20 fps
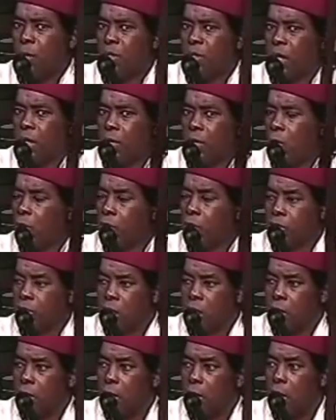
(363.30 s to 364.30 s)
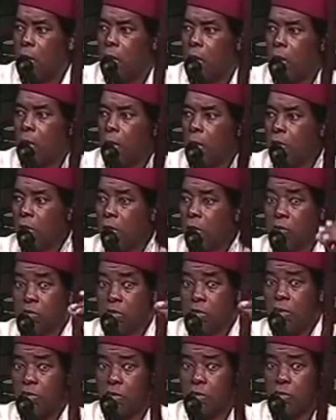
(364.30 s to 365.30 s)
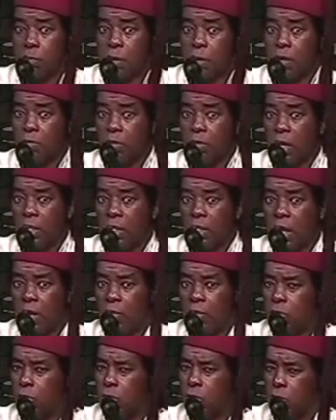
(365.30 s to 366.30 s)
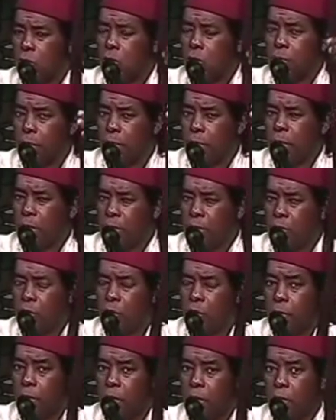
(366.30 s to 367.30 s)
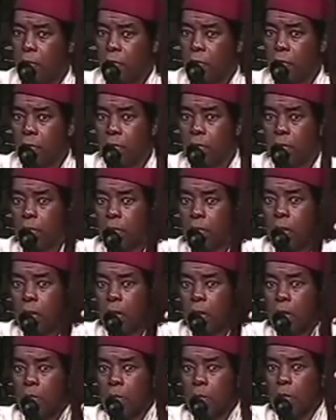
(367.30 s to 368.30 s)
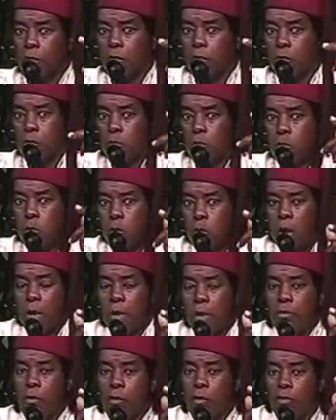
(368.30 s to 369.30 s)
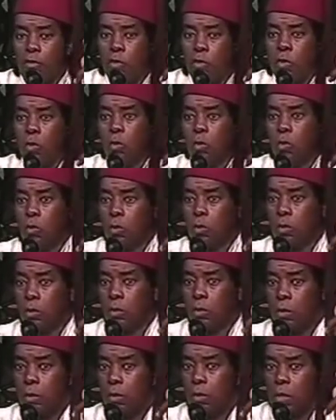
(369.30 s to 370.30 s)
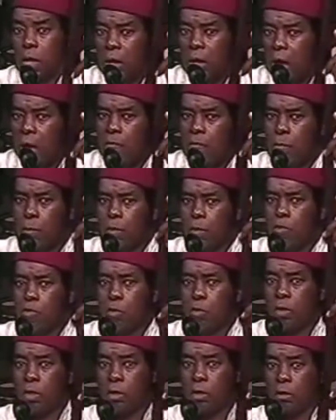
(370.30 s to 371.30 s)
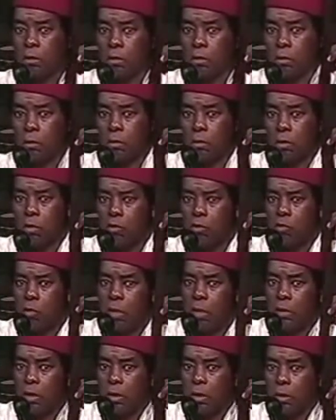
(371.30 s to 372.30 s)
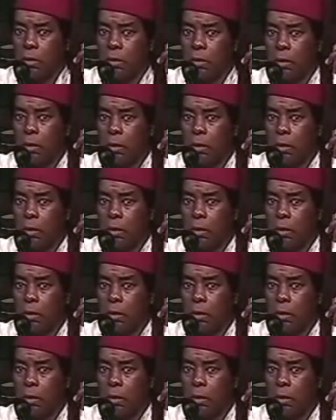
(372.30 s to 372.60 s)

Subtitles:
but they don't think, their attention span is like that. So it's going to be about 3 minutes. But one or two that haven't been drinking and drugging,